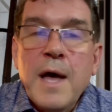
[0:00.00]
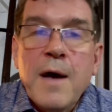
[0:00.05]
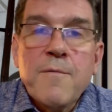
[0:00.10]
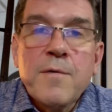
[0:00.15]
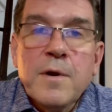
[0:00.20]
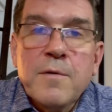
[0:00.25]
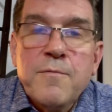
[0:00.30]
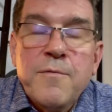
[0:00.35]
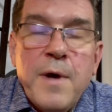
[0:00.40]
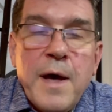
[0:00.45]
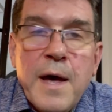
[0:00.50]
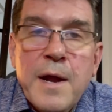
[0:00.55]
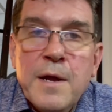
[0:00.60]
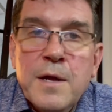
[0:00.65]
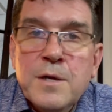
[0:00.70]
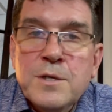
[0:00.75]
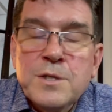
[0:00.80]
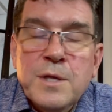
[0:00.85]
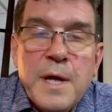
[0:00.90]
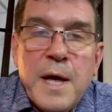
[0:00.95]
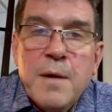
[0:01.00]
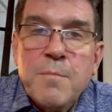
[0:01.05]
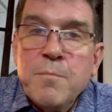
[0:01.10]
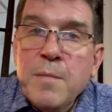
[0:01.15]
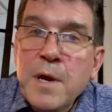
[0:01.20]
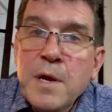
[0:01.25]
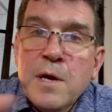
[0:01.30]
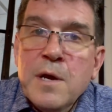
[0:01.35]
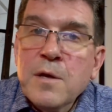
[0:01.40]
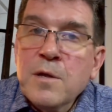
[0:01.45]
have an advantage that
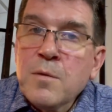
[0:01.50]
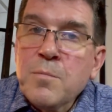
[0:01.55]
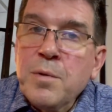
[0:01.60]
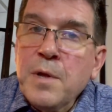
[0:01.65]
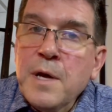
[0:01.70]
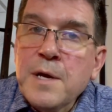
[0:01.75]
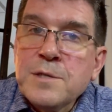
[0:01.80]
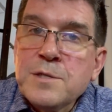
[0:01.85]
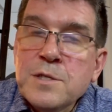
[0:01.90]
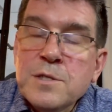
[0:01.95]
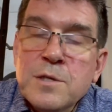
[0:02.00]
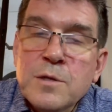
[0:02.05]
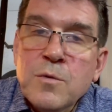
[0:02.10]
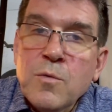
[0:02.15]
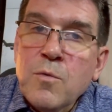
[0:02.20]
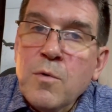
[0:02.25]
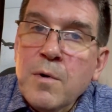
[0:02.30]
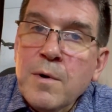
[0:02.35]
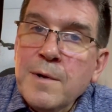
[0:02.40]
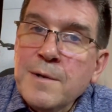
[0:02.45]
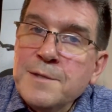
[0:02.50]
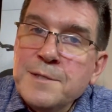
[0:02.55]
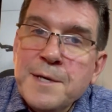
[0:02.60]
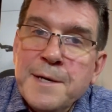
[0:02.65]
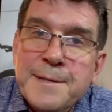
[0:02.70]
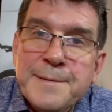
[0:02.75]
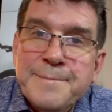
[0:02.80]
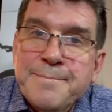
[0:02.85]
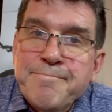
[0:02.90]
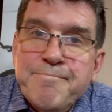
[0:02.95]
many other places in the world
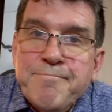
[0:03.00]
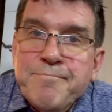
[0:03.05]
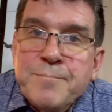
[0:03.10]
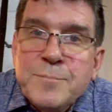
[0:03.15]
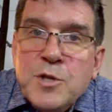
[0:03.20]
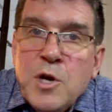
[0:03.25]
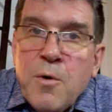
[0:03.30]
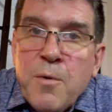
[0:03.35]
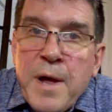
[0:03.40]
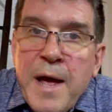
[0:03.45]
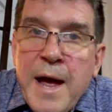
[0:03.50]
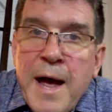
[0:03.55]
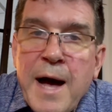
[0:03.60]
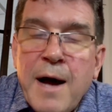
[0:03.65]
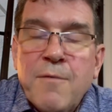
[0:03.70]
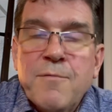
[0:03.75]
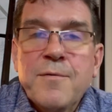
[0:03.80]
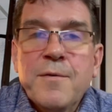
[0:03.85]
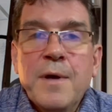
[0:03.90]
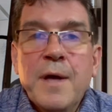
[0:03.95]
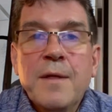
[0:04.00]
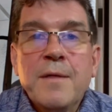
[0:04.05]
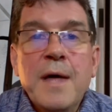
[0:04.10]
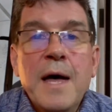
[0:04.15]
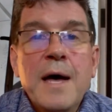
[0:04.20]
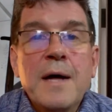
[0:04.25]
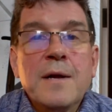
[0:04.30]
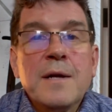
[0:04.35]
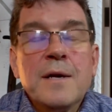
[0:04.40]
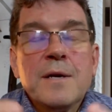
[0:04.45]
just don't have, and
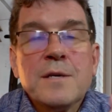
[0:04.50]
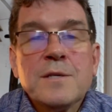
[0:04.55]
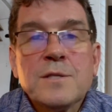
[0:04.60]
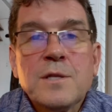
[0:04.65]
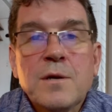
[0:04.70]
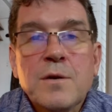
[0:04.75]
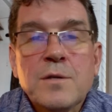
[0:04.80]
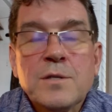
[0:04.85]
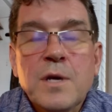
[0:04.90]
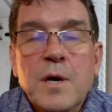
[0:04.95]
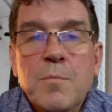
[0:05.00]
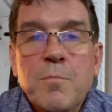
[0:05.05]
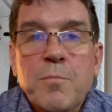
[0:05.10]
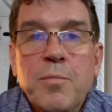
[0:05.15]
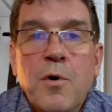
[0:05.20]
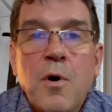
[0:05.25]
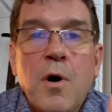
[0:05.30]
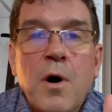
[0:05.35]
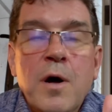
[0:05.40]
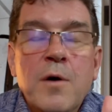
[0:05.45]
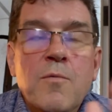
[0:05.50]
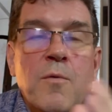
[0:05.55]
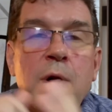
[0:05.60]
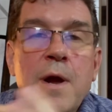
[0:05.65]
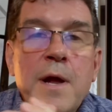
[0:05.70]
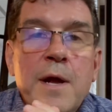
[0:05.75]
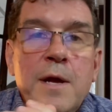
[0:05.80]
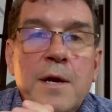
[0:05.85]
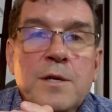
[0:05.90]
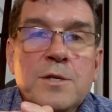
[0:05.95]
that is there's a broad
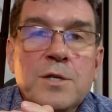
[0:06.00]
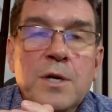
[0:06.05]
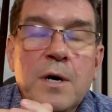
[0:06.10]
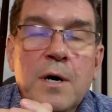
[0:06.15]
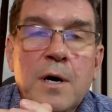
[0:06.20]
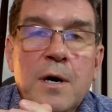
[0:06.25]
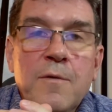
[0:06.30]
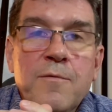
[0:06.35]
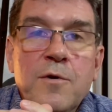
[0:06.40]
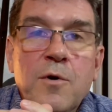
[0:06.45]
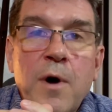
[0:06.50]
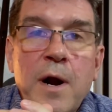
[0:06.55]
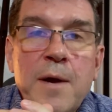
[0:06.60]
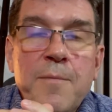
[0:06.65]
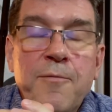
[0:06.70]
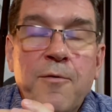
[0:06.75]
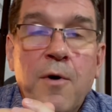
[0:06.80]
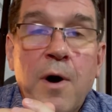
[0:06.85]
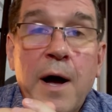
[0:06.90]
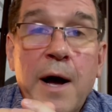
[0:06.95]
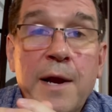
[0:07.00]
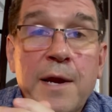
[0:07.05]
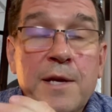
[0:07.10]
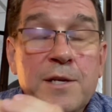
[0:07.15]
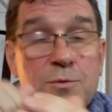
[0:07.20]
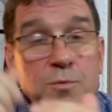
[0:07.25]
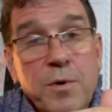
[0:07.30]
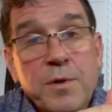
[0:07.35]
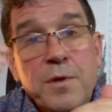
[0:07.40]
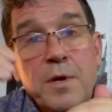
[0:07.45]
range of grape
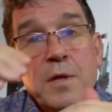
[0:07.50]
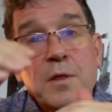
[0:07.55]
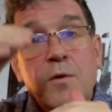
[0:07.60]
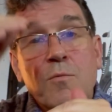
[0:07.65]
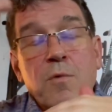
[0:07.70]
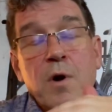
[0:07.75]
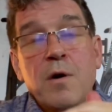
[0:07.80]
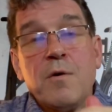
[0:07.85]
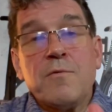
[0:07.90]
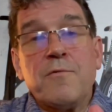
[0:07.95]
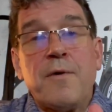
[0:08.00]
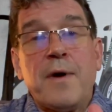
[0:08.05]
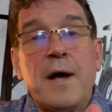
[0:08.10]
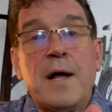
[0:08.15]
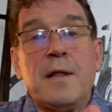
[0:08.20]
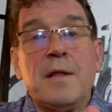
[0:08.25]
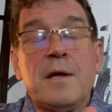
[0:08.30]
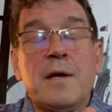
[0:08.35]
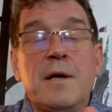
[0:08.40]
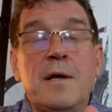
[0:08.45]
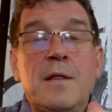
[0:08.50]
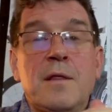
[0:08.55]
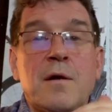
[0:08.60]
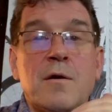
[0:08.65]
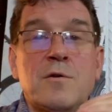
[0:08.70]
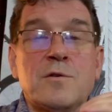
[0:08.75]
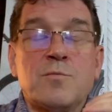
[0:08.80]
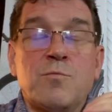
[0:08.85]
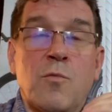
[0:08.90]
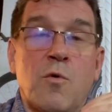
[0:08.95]
varieties. Within the Rhone Valley,
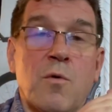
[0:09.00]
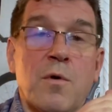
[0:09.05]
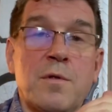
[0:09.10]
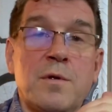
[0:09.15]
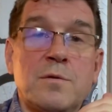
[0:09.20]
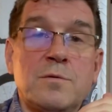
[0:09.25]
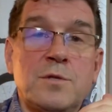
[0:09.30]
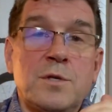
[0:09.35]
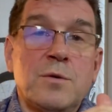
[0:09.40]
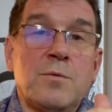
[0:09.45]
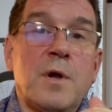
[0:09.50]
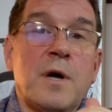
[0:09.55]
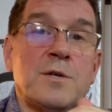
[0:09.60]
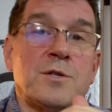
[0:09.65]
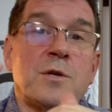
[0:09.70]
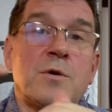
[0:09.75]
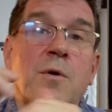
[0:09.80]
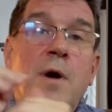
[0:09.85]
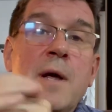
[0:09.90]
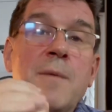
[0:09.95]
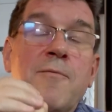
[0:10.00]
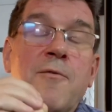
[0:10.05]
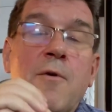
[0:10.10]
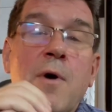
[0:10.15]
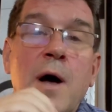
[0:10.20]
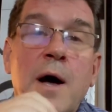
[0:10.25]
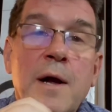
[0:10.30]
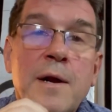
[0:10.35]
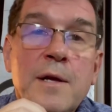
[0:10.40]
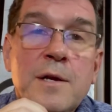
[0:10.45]
there's more than 24 grape
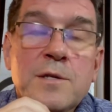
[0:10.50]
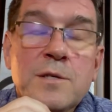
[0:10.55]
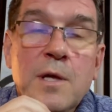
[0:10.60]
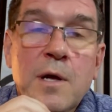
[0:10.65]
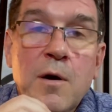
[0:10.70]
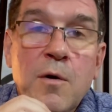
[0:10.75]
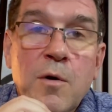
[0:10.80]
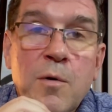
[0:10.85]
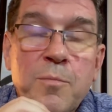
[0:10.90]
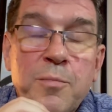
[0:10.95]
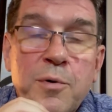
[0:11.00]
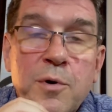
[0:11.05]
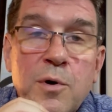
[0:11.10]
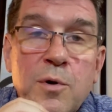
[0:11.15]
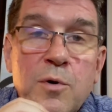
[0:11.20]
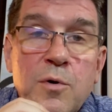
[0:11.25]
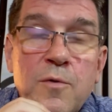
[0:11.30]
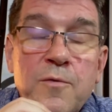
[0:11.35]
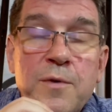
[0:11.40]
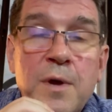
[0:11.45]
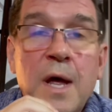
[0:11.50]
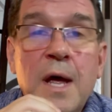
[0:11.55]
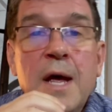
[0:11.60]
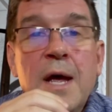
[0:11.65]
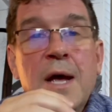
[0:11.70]
varieties that are approved.